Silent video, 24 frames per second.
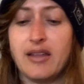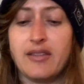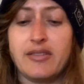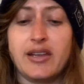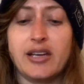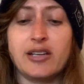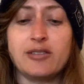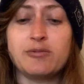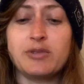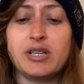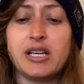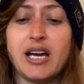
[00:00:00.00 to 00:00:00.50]

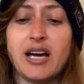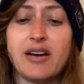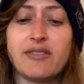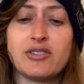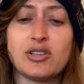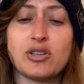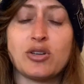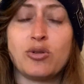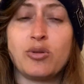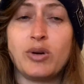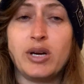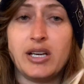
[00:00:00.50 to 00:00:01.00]
Then we have
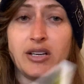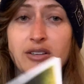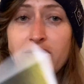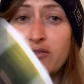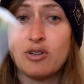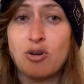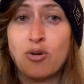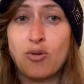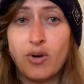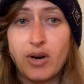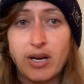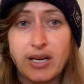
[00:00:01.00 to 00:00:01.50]
the Queen of
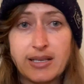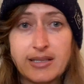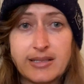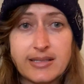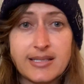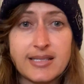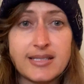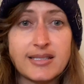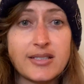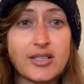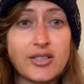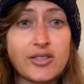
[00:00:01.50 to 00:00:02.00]

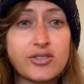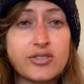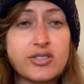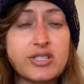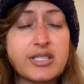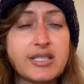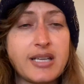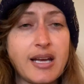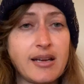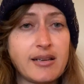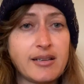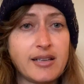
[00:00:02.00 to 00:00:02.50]
Coins. It's
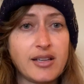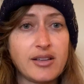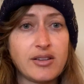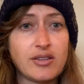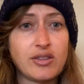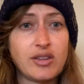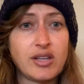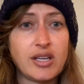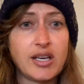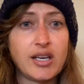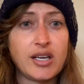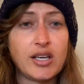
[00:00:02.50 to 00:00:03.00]
understanding
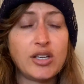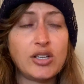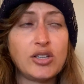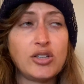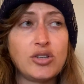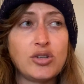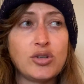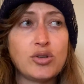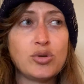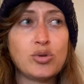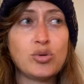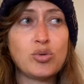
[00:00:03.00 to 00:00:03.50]
that
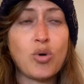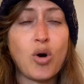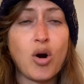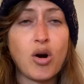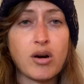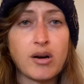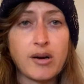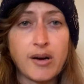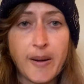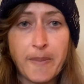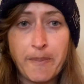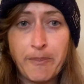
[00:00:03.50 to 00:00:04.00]
you
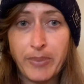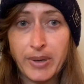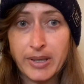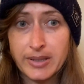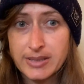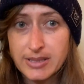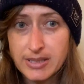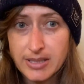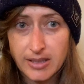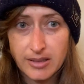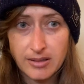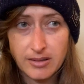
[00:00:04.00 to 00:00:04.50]
are
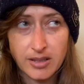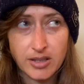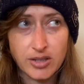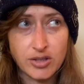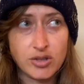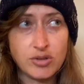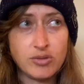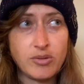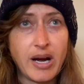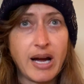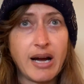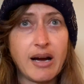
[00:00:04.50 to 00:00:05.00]
abundant, that
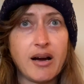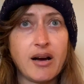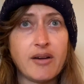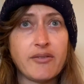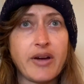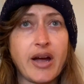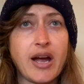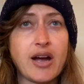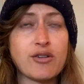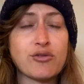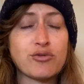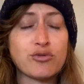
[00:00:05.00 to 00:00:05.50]
you have
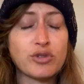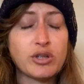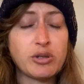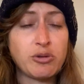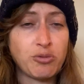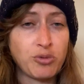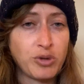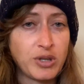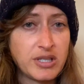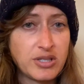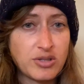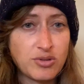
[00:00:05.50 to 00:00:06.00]
every
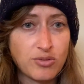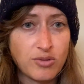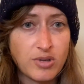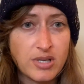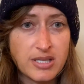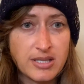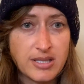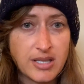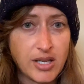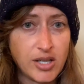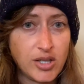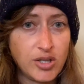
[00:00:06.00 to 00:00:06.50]

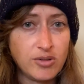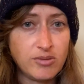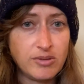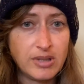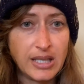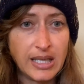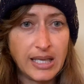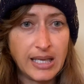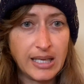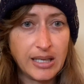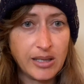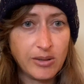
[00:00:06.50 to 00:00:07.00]
resource that you
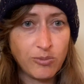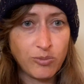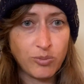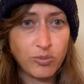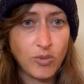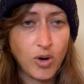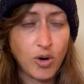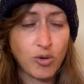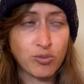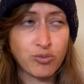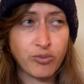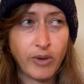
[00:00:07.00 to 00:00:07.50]
need
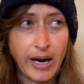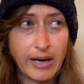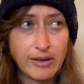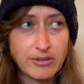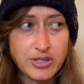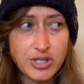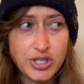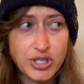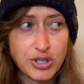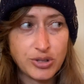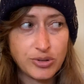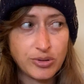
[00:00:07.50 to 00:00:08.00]

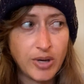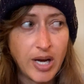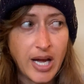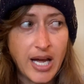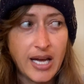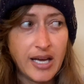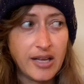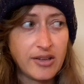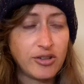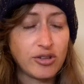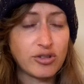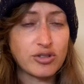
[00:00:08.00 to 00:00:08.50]
around you.
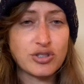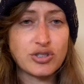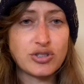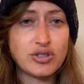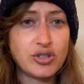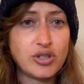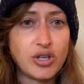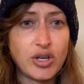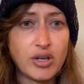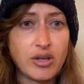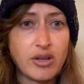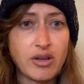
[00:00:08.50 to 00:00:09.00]
There's
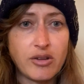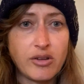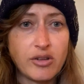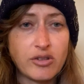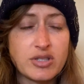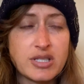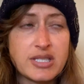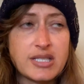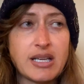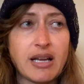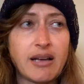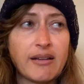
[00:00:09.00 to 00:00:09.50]
no
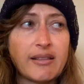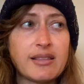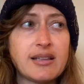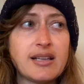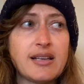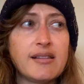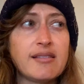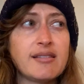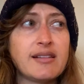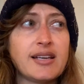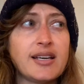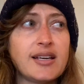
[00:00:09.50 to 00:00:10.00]
there's
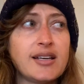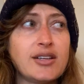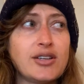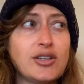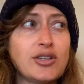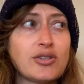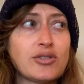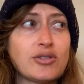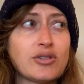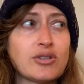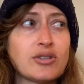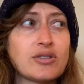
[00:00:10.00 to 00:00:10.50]
nothing that
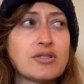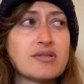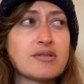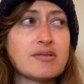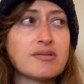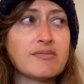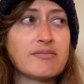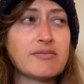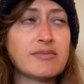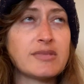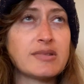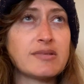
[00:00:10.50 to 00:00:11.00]
you're
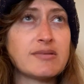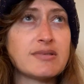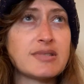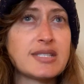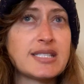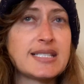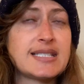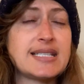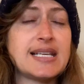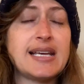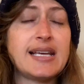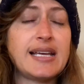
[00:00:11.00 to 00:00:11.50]

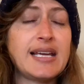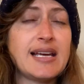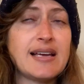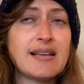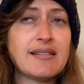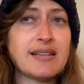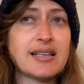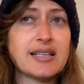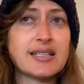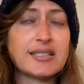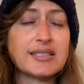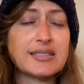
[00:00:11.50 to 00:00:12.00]

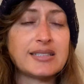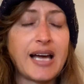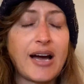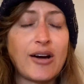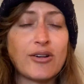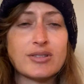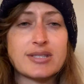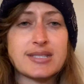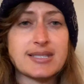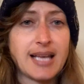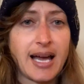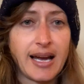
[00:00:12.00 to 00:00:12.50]
seeking that is
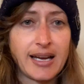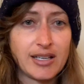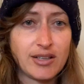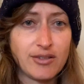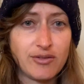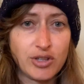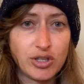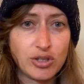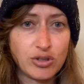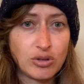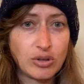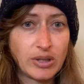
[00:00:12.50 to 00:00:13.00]
outside
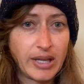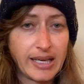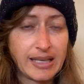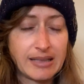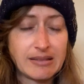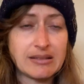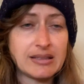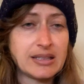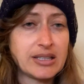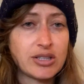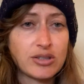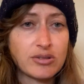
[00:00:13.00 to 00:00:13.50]
of you. Like
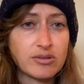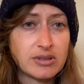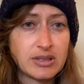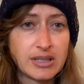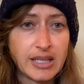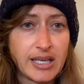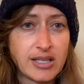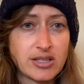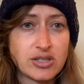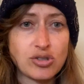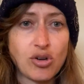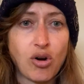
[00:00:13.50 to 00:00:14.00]

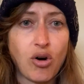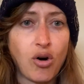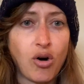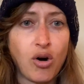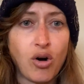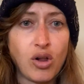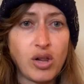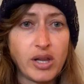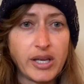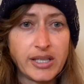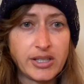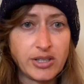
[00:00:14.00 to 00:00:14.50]
literally, it's
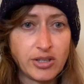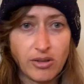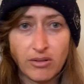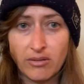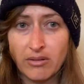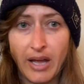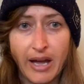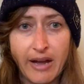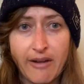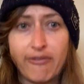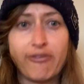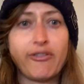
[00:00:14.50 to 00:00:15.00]
all in your
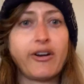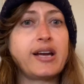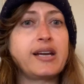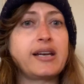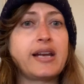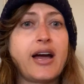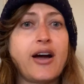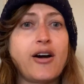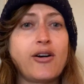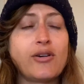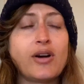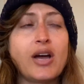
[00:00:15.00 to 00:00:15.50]
life right
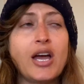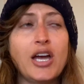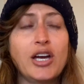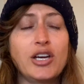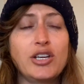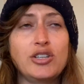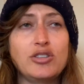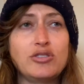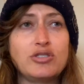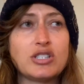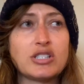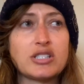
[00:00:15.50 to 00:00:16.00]
now.
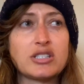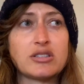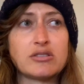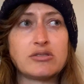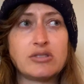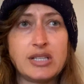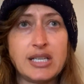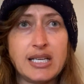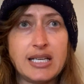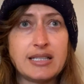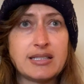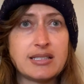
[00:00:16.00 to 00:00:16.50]
You just
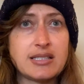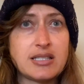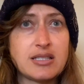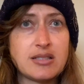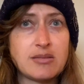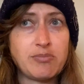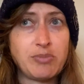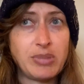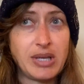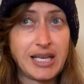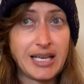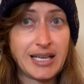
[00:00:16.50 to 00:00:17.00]
need to
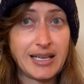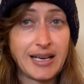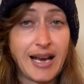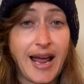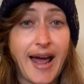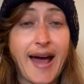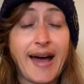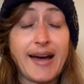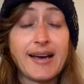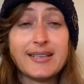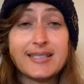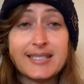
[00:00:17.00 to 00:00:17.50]
begin
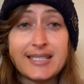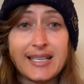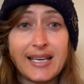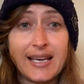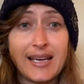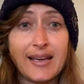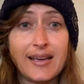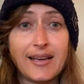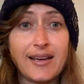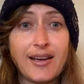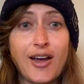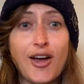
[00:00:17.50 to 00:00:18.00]

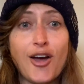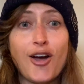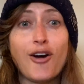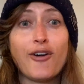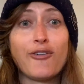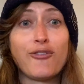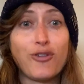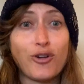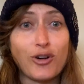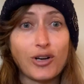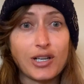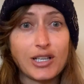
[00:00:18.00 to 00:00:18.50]
asking
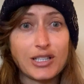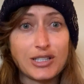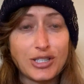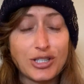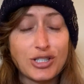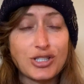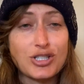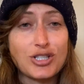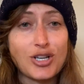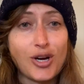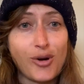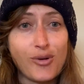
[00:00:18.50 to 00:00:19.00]
for it to
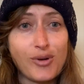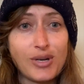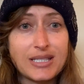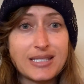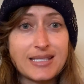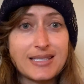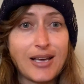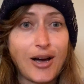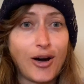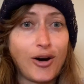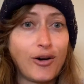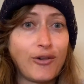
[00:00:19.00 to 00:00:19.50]
show
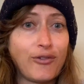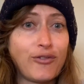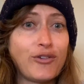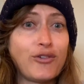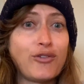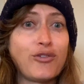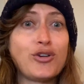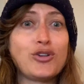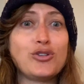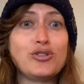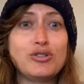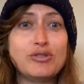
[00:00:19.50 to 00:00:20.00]
itself
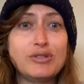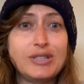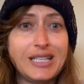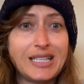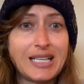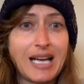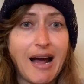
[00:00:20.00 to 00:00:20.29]
of who you need